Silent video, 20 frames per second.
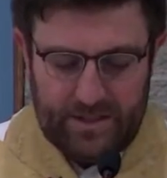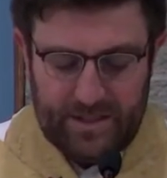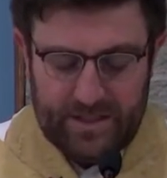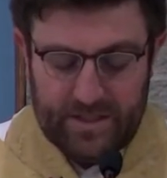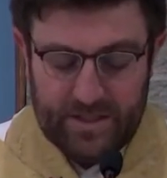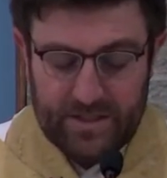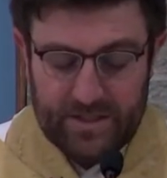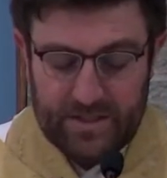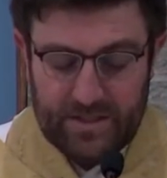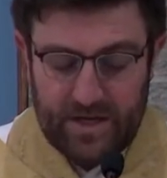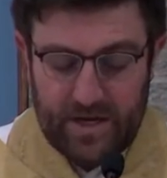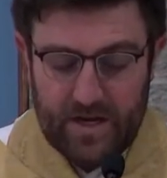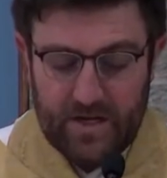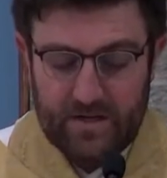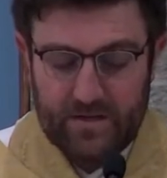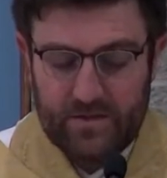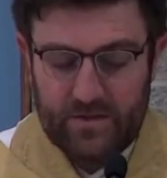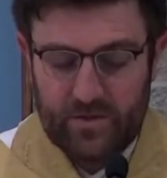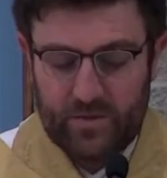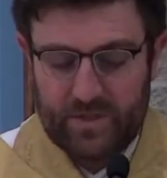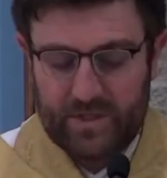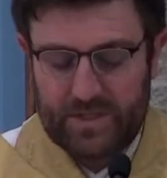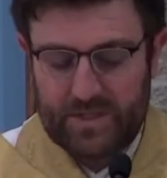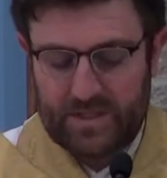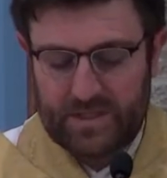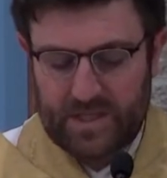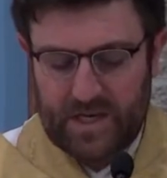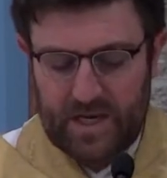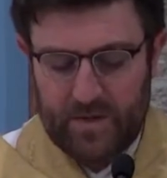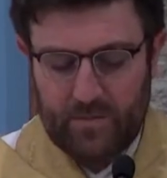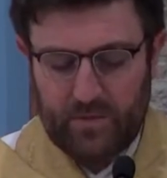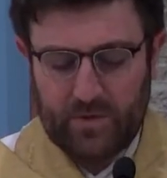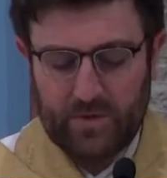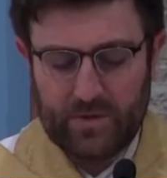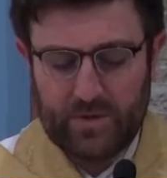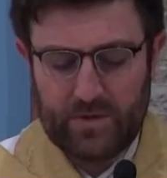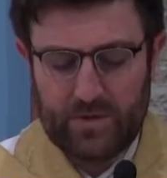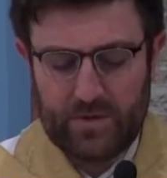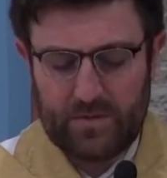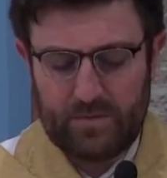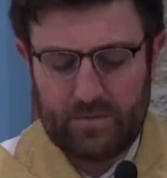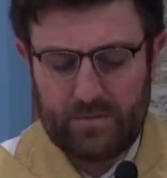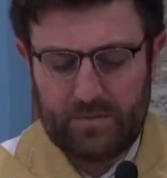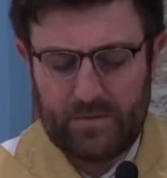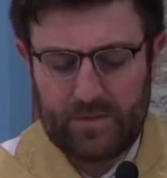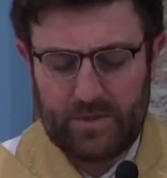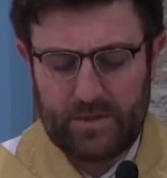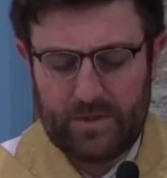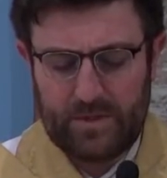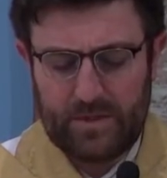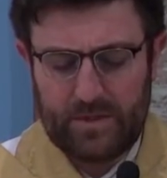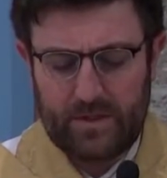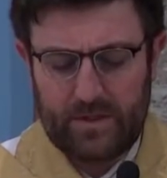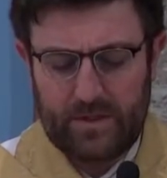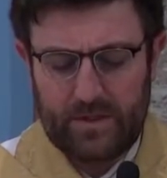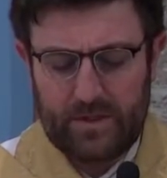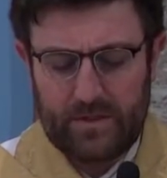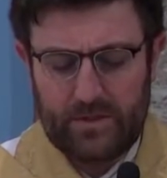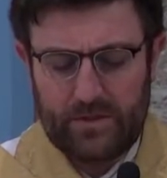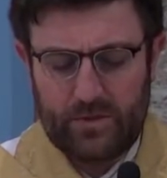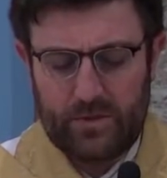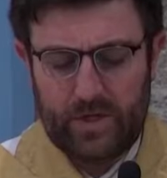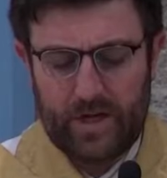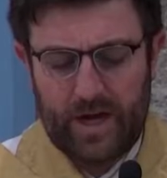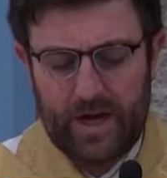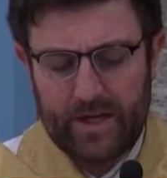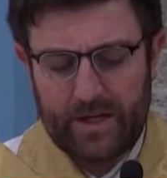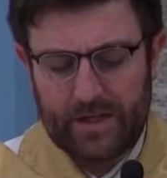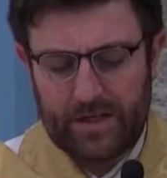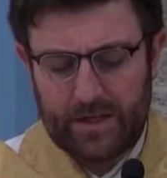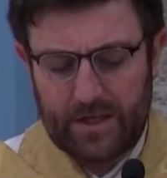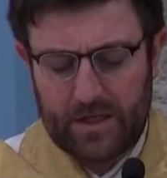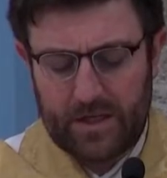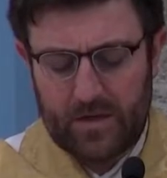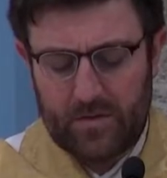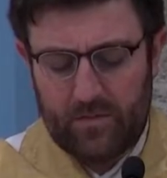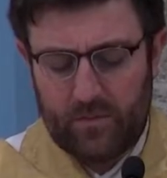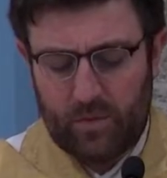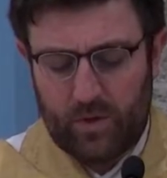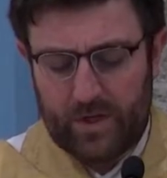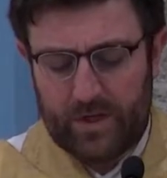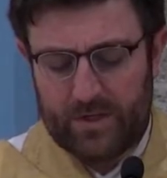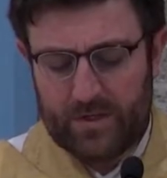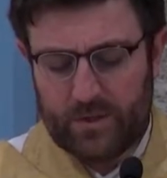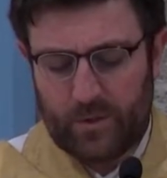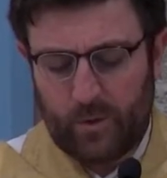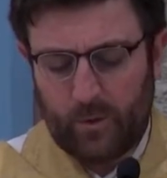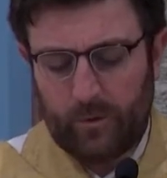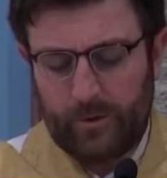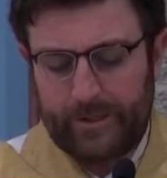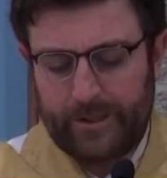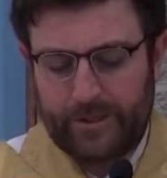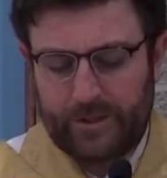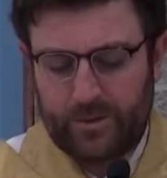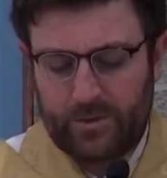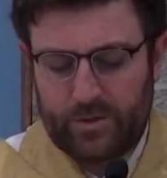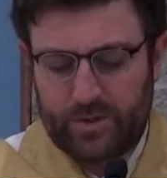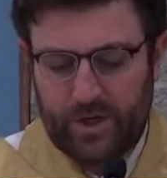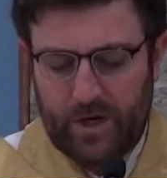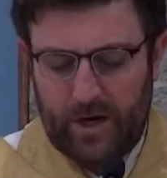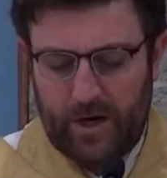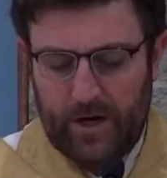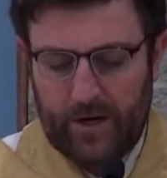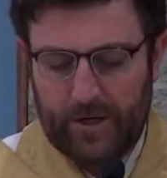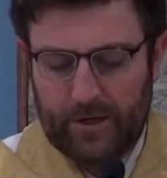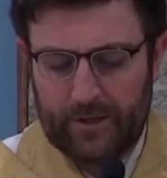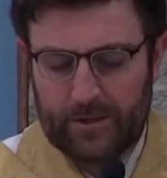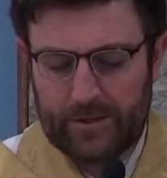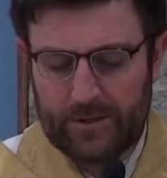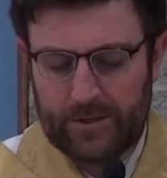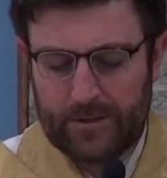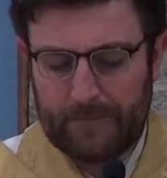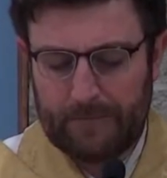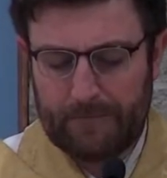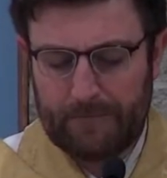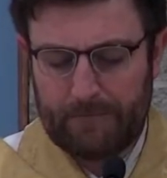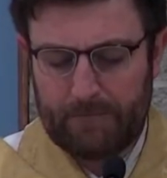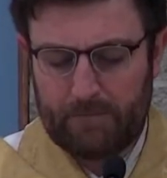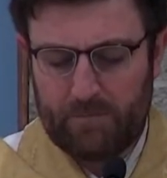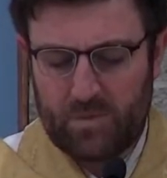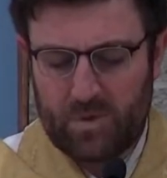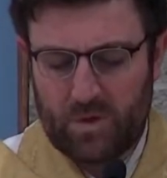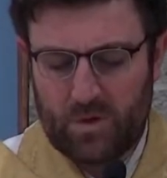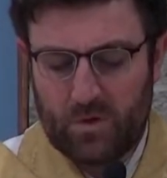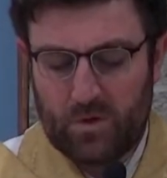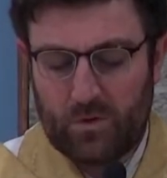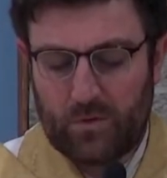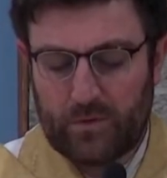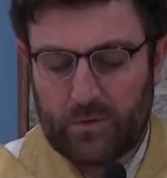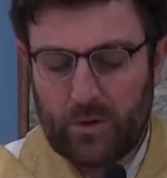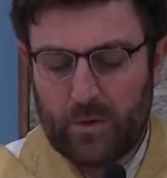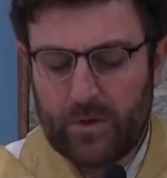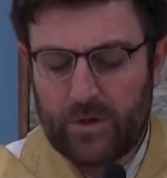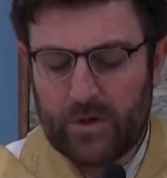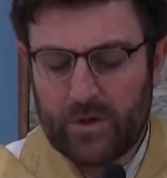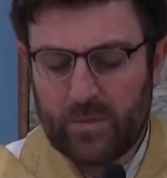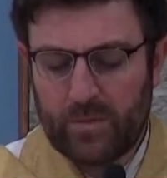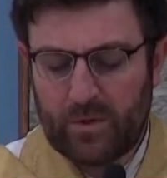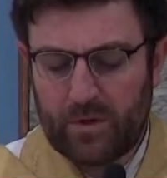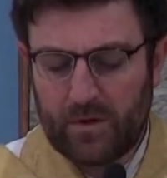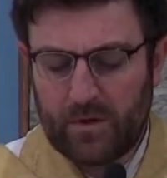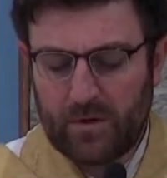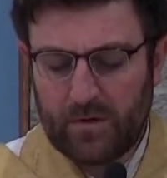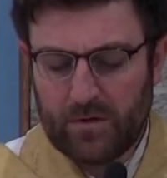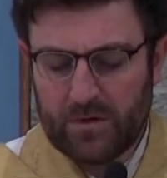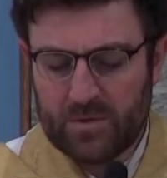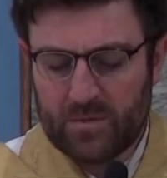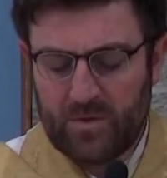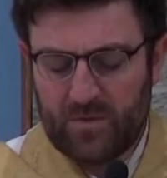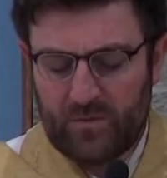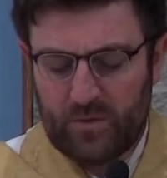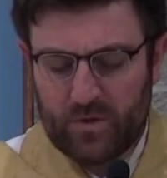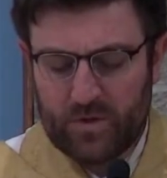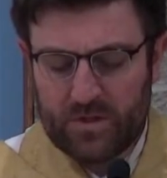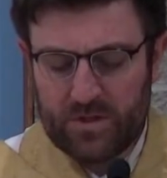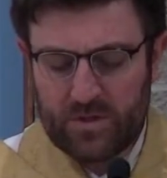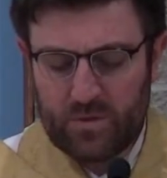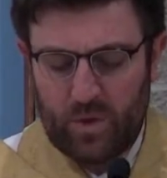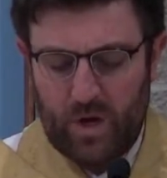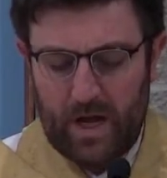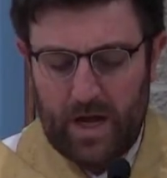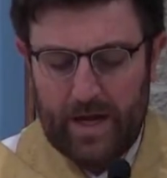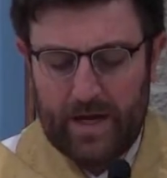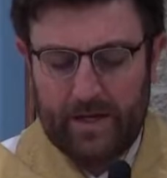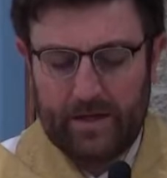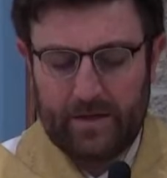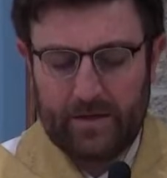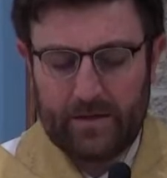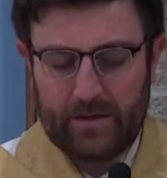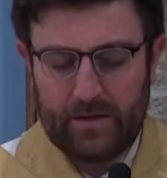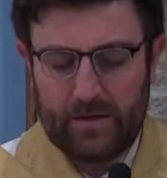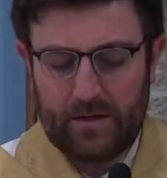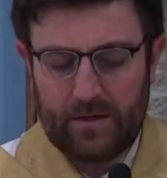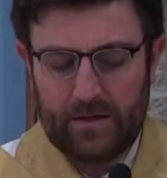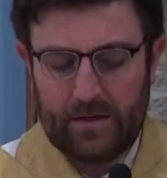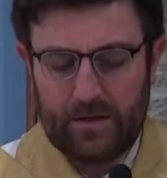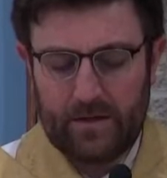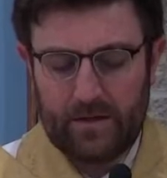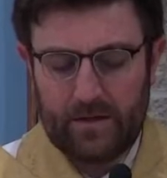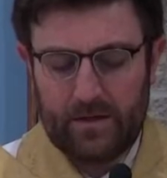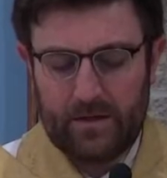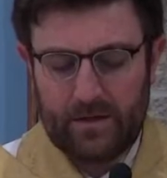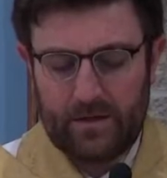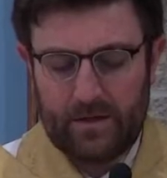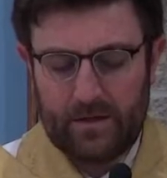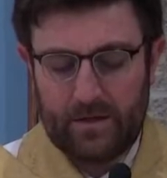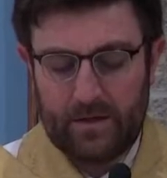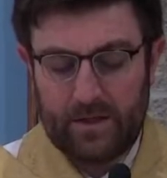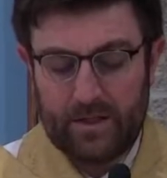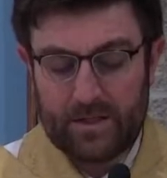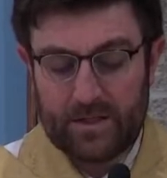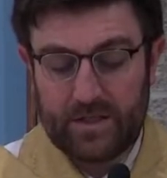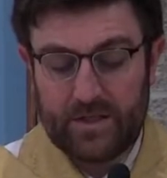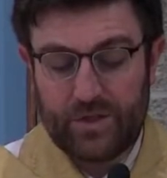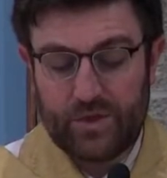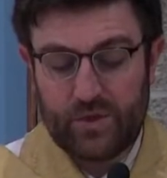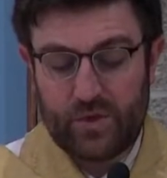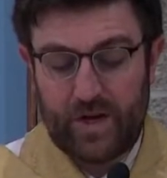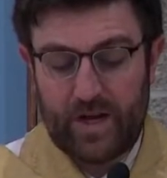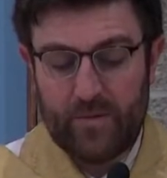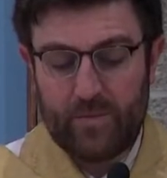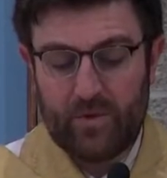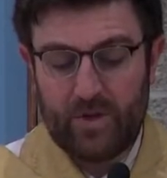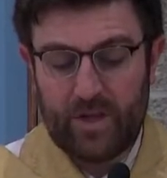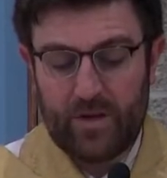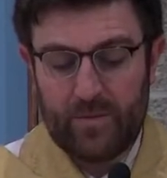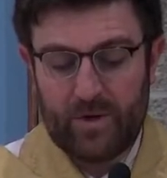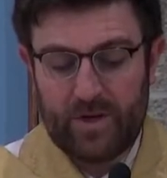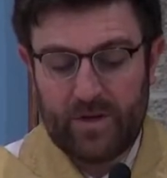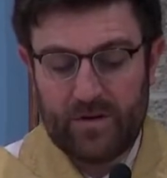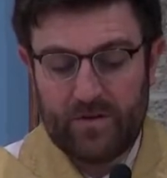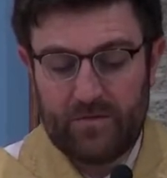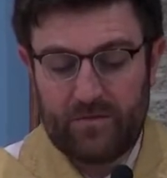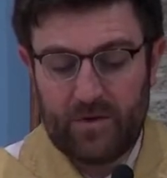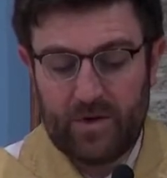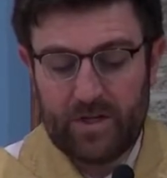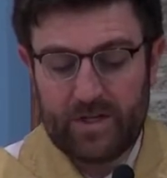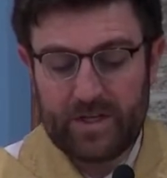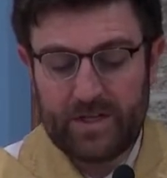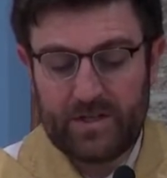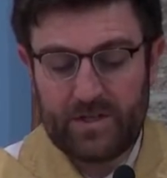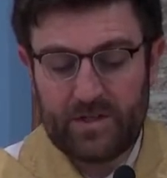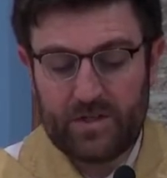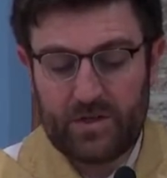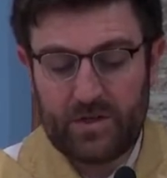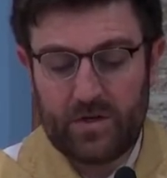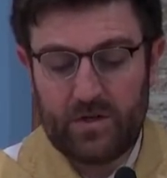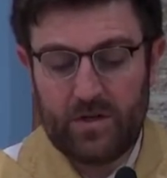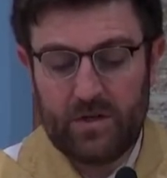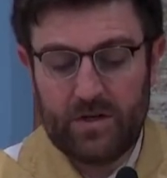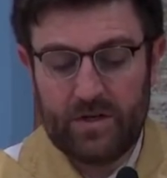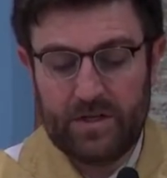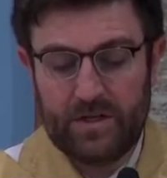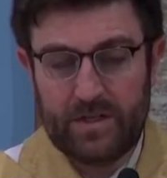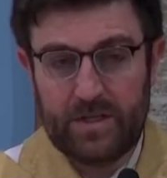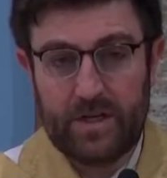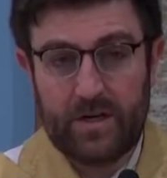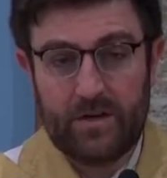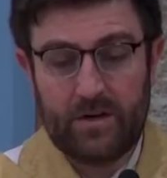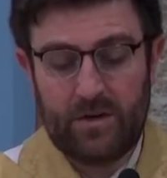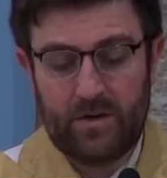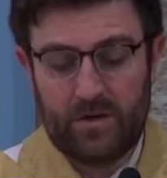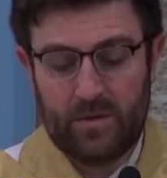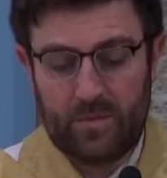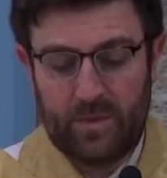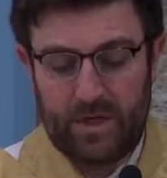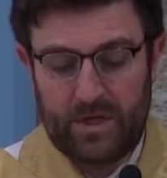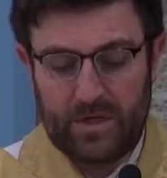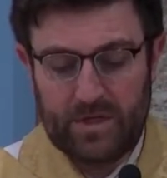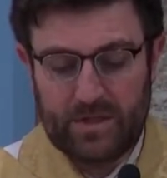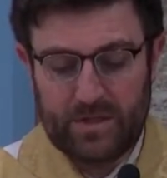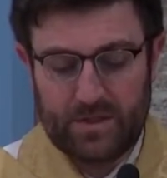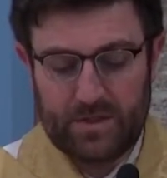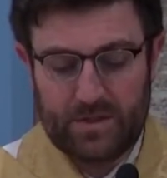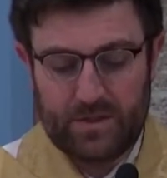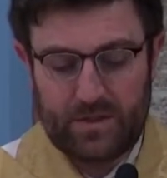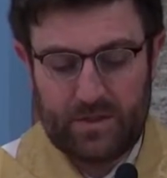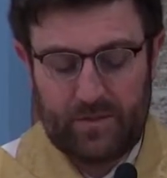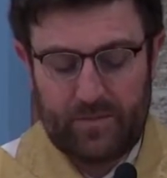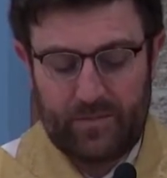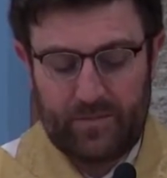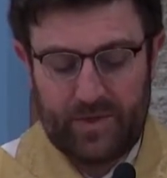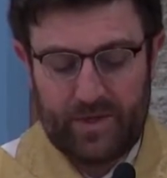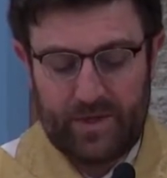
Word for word: Jesus said to his disciples, do not give what is holy to dogs, or throw your pearls before swine, lest they trample them underfoot and turn and tear you to pieces.